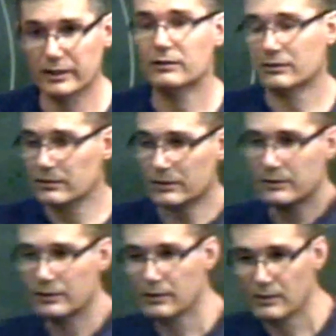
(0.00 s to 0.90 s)

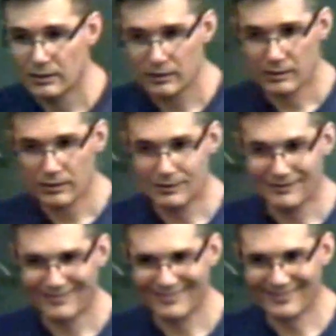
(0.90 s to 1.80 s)

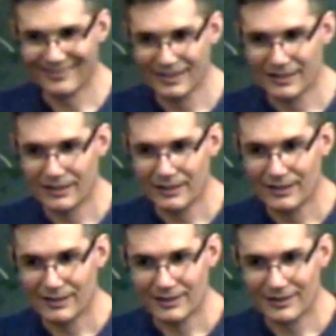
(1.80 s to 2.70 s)

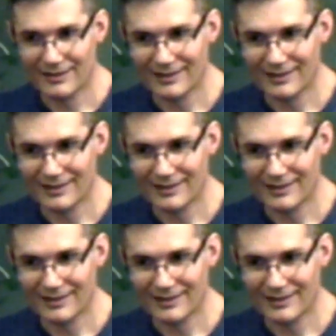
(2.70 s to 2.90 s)
(no one is talking)